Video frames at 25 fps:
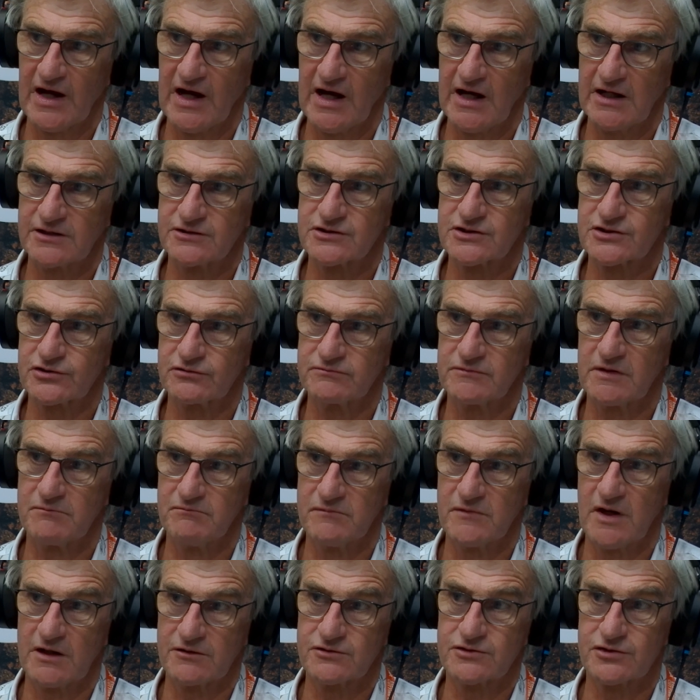and
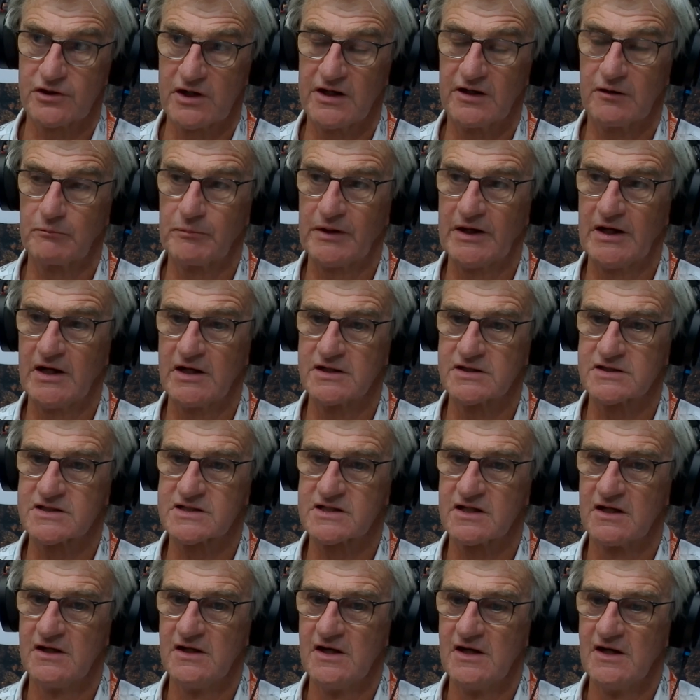trial
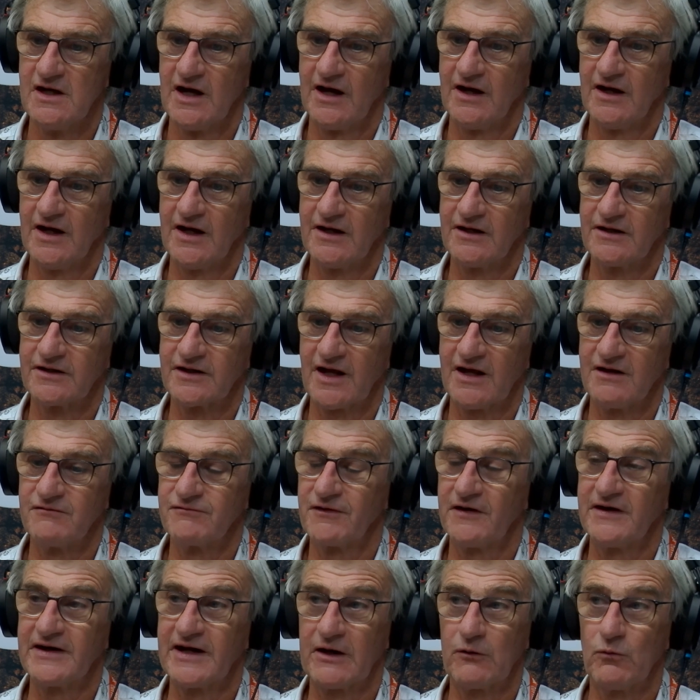plants and
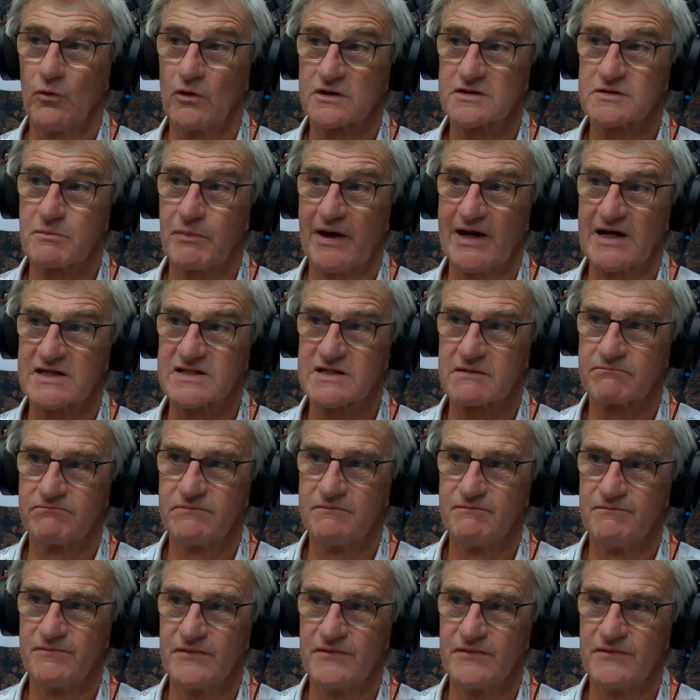find out what's best.